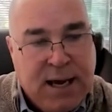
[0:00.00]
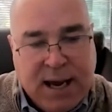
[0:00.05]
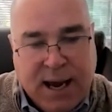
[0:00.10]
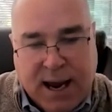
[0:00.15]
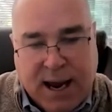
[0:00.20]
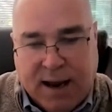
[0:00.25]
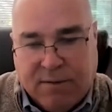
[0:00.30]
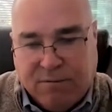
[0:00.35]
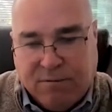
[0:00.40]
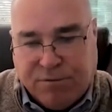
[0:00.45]

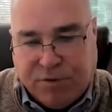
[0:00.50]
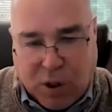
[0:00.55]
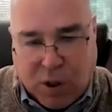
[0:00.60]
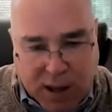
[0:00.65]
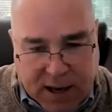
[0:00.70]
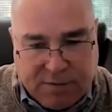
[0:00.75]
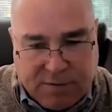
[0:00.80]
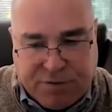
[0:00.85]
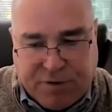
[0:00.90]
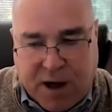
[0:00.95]
And
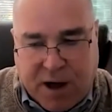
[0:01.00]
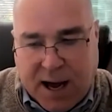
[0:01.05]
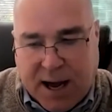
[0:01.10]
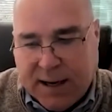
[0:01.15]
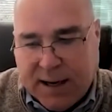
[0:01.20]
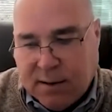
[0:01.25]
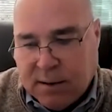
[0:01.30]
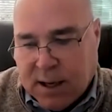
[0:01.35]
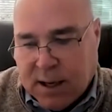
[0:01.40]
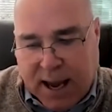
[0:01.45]

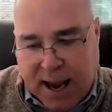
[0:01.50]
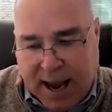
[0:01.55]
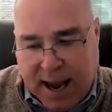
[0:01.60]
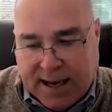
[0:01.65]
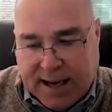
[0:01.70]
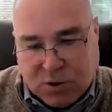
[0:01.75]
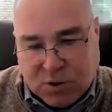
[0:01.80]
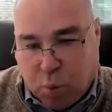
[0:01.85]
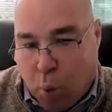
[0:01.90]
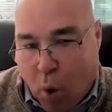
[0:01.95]
ValidiFI
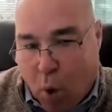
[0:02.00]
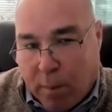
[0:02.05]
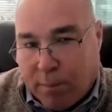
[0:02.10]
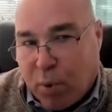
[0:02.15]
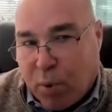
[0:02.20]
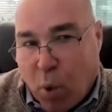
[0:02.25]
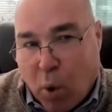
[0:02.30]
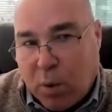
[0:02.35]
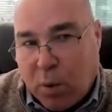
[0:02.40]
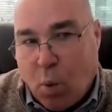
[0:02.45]
has
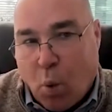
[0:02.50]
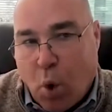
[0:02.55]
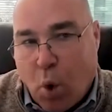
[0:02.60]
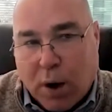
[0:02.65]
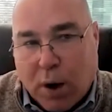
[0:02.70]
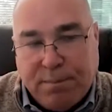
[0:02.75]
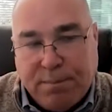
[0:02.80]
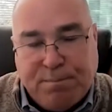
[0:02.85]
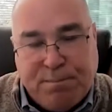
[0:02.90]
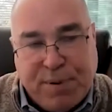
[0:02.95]

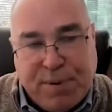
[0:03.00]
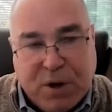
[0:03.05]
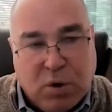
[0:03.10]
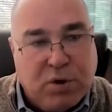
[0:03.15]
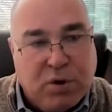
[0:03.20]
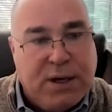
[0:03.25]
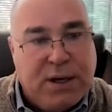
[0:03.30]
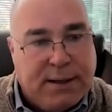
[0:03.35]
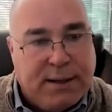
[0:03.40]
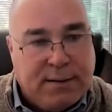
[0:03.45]
1.1
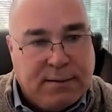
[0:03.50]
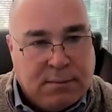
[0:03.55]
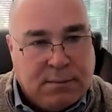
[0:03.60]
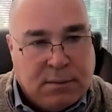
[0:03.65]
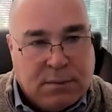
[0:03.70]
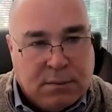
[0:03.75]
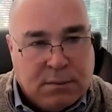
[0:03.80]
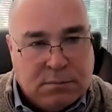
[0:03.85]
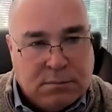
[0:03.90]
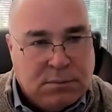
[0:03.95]

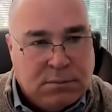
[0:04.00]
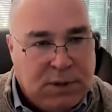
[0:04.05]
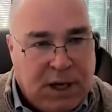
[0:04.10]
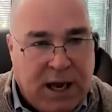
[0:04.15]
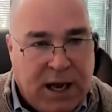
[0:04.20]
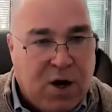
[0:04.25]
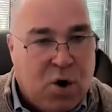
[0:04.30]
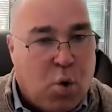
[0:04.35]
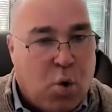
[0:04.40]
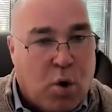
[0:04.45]
billion
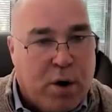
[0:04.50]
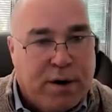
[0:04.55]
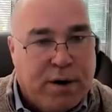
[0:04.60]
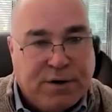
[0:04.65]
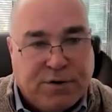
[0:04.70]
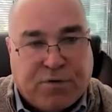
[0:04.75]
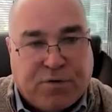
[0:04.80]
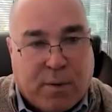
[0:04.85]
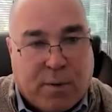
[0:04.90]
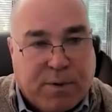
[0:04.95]

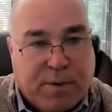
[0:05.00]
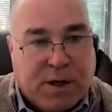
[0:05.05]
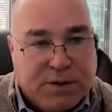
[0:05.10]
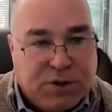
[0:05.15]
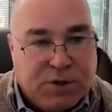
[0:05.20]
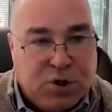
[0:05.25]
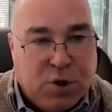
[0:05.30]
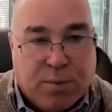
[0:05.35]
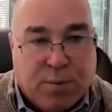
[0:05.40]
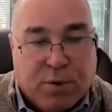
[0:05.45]
inquiries from
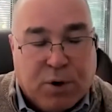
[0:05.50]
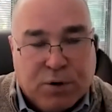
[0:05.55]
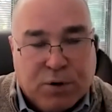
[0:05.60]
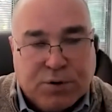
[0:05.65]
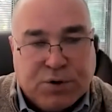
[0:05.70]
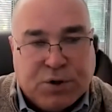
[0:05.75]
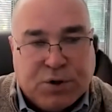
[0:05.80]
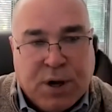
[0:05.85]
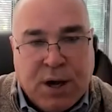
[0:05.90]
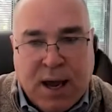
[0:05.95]

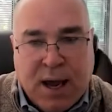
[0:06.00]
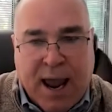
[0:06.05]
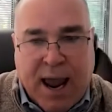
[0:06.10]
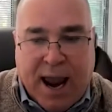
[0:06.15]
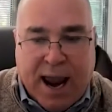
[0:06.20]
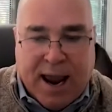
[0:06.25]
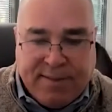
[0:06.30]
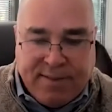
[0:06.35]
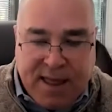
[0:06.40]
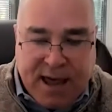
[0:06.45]
consumers.
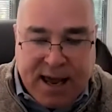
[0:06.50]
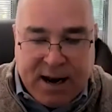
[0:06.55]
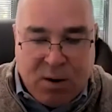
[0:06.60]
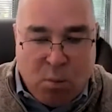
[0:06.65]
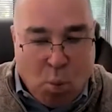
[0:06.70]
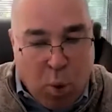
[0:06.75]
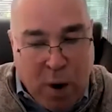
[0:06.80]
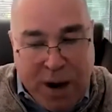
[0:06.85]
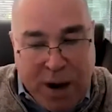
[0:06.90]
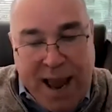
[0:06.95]
And
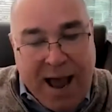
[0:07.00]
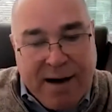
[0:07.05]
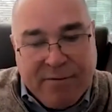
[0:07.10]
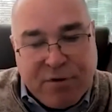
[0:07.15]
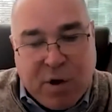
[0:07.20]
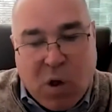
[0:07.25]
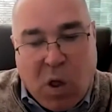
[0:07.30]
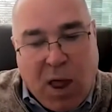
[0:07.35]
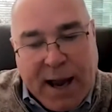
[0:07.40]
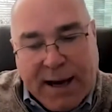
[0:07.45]
then we
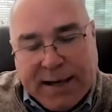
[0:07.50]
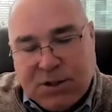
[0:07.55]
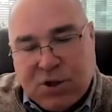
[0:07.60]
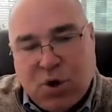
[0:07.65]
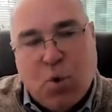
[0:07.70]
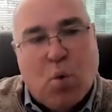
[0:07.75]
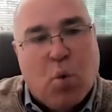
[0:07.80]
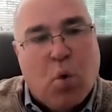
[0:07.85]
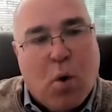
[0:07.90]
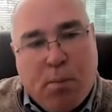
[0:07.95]
have clients
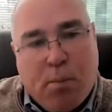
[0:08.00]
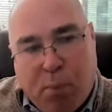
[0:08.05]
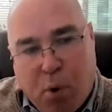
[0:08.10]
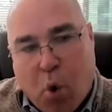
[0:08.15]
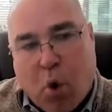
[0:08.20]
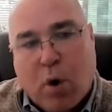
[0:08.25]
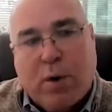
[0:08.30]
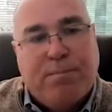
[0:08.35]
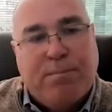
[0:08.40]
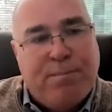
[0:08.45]
who
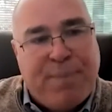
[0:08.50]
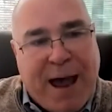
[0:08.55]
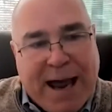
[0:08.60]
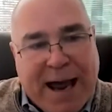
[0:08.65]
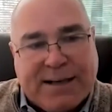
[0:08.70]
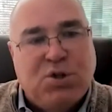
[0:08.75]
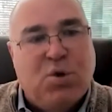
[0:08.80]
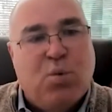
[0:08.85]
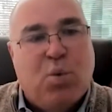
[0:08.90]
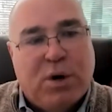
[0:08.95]
report
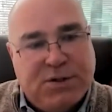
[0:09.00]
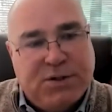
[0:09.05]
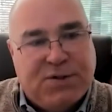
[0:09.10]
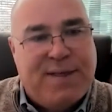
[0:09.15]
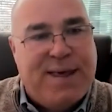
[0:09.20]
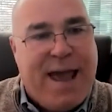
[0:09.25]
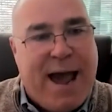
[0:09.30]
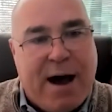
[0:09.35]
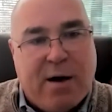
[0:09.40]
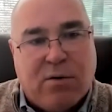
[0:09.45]
back to us
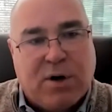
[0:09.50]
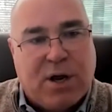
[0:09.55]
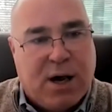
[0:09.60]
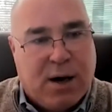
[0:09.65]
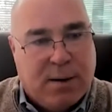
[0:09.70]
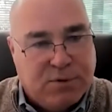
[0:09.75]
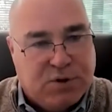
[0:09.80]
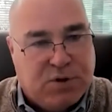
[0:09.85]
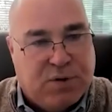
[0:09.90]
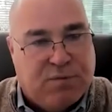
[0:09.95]
the
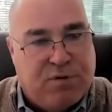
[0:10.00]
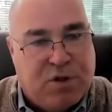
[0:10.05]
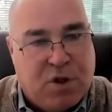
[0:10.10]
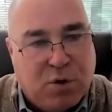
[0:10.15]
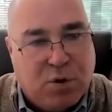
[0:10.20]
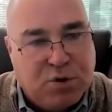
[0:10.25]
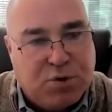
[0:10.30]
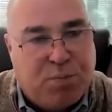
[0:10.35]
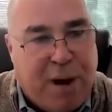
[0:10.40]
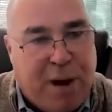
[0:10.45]
outcomes of
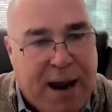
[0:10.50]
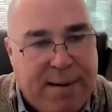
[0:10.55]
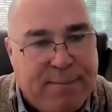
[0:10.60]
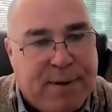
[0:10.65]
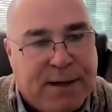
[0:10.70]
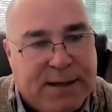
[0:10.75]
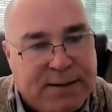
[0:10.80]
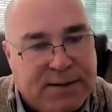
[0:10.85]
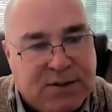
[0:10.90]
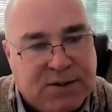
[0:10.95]
those
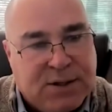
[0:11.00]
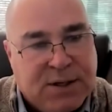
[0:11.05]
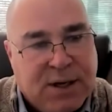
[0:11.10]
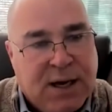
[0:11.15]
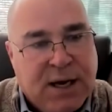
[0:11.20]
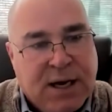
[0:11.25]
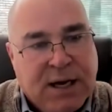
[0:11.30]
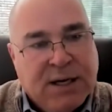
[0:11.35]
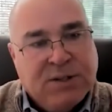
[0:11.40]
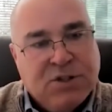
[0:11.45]
payments.
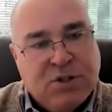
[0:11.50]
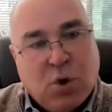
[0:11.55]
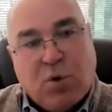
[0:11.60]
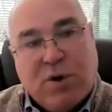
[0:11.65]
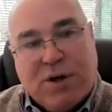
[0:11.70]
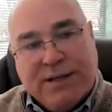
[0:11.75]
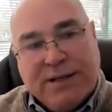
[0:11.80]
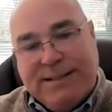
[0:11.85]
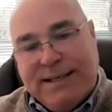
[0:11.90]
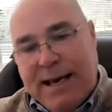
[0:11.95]
So
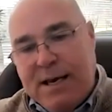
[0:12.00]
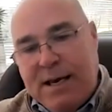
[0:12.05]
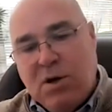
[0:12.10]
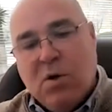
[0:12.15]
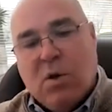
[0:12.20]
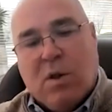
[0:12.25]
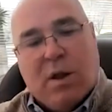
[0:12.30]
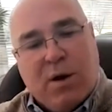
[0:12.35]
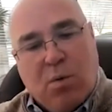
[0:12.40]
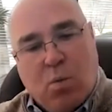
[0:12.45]

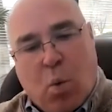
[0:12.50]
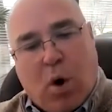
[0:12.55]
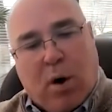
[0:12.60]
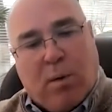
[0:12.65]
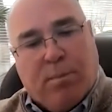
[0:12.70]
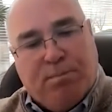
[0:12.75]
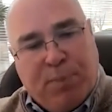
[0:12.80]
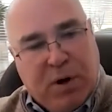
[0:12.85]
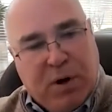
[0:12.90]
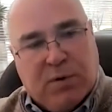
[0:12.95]
continually, we're
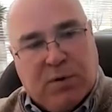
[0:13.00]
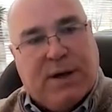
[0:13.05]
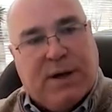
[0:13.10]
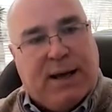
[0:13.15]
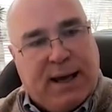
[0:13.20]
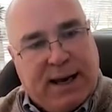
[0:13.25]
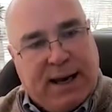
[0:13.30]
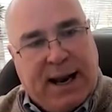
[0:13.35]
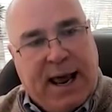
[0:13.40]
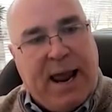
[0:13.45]

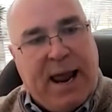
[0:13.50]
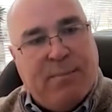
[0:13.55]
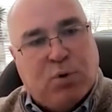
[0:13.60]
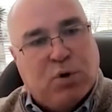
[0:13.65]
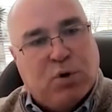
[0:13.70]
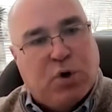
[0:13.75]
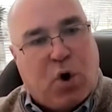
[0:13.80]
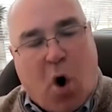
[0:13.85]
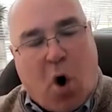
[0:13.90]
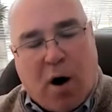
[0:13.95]
building and able
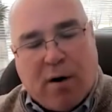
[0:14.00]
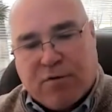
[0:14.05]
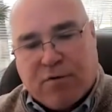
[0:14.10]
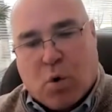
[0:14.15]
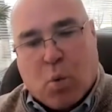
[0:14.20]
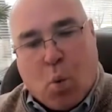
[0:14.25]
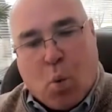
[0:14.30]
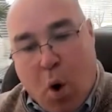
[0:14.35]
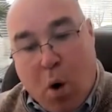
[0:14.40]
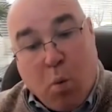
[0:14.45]
to offer
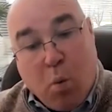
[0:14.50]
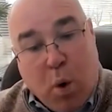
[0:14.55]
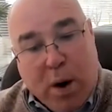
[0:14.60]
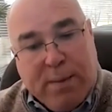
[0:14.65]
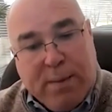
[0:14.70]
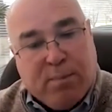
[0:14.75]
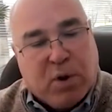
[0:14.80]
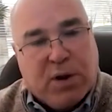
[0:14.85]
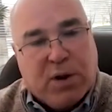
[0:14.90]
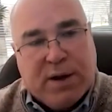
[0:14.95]
what we
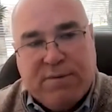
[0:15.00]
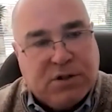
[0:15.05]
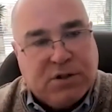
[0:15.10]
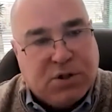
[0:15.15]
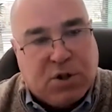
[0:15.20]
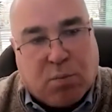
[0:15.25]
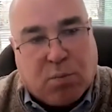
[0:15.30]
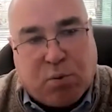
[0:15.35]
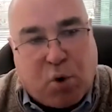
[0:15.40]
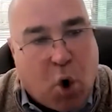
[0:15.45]
believe is
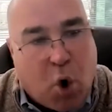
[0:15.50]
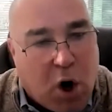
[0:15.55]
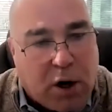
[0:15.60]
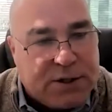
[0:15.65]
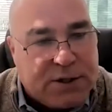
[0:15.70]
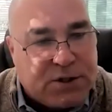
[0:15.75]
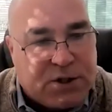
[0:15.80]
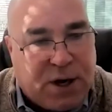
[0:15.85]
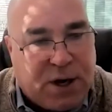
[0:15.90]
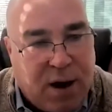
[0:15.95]
the
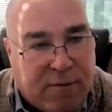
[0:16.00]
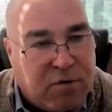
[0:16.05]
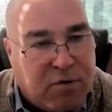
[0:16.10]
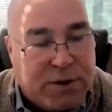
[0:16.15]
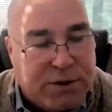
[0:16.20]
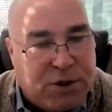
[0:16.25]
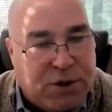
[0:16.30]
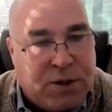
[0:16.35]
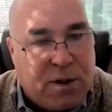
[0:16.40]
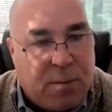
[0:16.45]
broadest
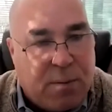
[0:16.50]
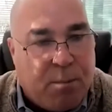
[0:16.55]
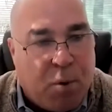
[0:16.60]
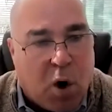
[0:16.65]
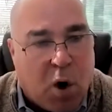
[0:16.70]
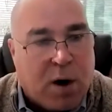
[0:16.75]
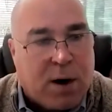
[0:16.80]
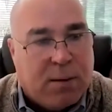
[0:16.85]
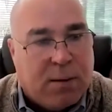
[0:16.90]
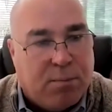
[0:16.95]
coverage in the
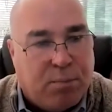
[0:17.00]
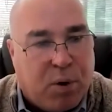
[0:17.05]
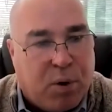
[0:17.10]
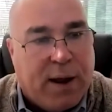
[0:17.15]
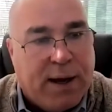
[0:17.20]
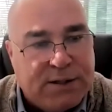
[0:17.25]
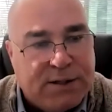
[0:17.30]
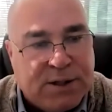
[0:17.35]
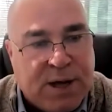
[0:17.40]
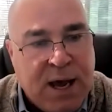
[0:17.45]

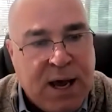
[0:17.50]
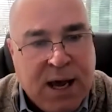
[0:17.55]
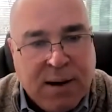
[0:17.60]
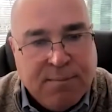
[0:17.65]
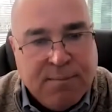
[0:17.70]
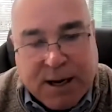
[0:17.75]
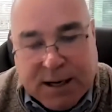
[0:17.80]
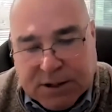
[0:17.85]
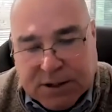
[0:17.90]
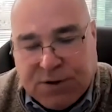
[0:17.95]
marketplace.
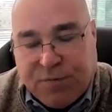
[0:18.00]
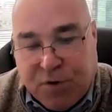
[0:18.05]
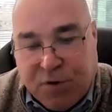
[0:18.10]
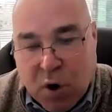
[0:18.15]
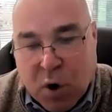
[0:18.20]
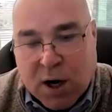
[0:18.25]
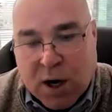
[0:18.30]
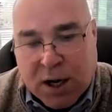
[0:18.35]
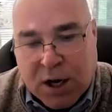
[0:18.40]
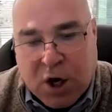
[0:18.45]
Because if you're
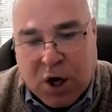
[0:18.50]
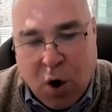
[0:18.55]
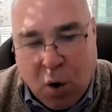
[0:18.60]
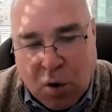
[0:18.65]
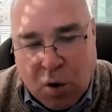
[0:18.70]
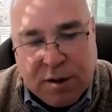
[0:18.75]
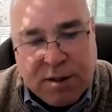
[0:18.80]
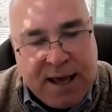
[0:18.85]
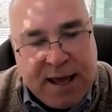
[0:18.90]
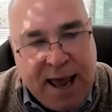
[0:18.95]
going to go
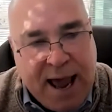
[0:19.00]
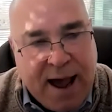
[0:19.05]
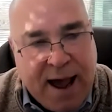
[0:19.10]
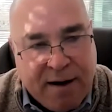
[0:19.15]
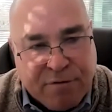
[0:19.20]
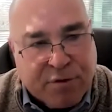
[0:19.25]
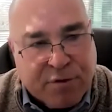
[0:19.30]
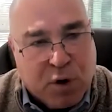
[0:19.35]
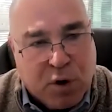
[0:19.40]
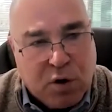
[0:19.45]
to the
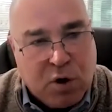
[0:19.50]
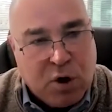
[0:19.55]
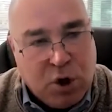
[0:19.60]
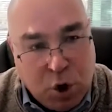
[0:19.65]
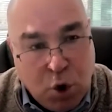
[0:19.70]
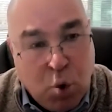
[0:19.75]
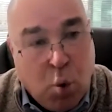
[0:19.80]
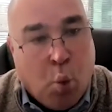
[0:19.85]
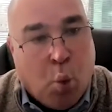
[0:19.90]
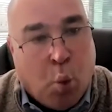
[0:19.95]
effort,
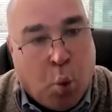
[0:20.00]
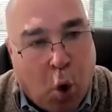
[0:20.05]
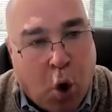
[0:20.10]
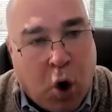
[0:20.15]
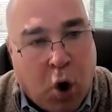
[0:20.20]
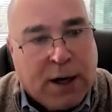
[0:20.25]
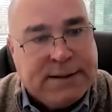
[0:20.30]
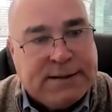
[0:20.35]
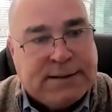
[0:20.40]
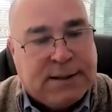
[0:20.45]
you
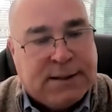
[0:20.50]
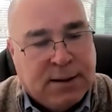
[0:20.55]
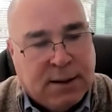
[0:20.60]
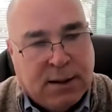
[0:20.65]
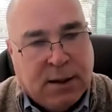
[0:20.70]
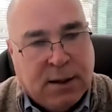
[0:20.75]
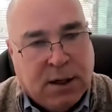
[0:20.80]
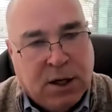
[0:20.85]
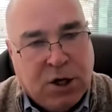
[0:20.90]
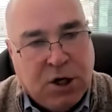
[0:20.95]
want
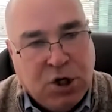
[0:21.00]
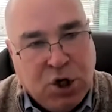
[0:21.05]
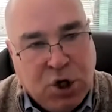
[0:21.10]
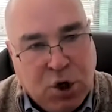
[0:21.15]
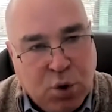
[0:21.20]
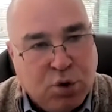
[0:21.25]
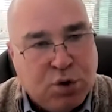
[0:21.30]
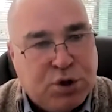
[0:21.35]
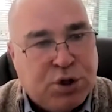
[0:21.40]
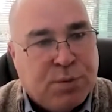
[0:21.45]

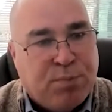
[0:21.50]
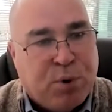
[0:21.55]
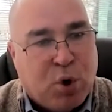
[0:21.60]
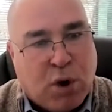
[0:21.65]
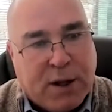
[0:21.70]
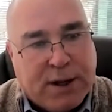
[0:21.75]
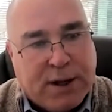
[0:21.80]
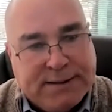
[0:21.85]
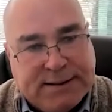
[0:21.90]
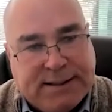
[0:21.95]

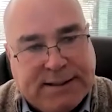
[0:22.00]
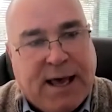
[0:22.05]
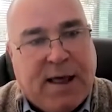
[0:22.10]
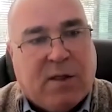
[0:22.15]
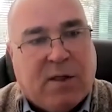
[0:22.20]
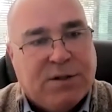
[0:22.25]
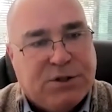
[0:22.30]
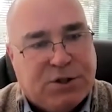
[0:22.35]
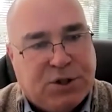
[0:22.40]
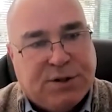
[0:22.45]
usable
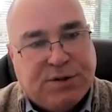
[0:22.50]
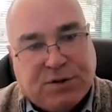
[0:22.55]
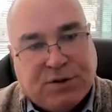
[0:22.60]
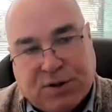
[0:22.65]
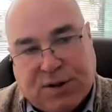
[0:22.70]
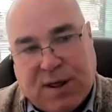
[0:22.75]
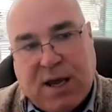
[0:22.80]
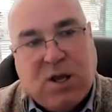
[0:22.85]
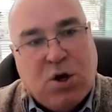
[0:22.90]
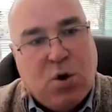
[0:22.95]
intelligence
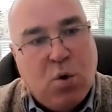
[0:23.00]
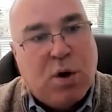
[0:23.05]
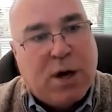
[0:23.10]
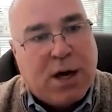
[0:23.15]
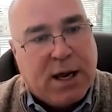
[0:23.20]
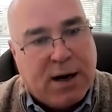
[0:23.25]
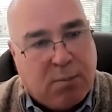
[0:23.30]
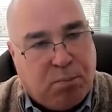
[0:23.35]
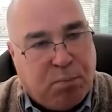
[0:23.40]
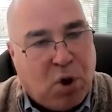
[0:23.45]
that you
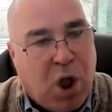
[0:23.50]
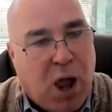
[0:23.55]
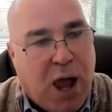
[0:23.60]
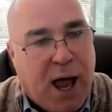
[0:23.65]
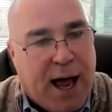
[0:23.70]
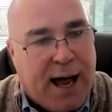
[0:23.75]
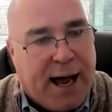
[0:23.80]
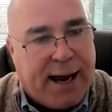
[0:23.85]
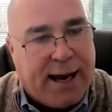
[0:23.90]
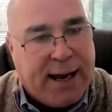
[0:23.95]
can
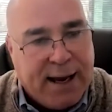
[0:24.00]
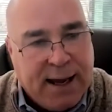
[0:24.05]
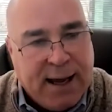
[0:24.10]
apply.